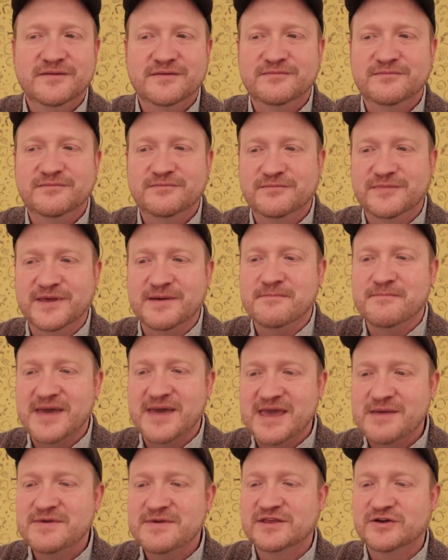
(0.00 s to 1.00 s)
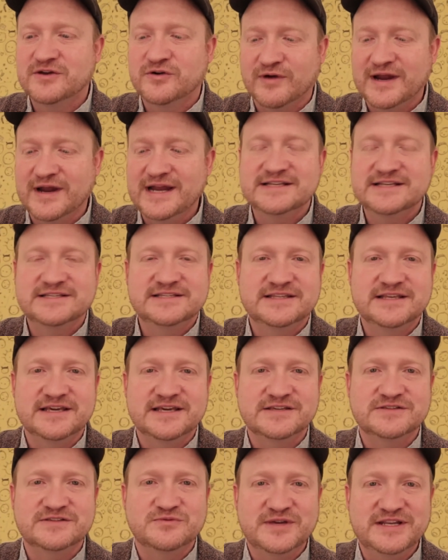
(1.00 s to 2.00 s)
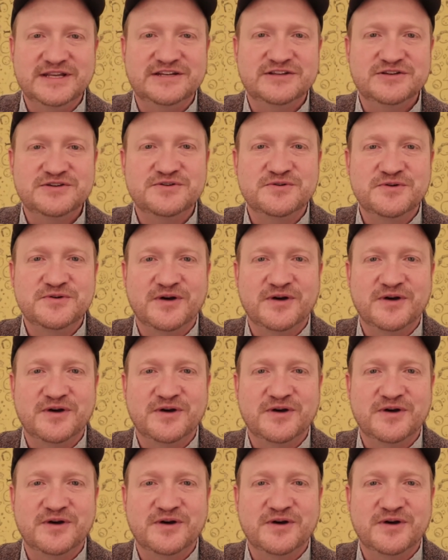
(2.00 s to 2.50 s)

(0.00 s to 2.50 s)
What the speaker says: that maybe the greatest things we do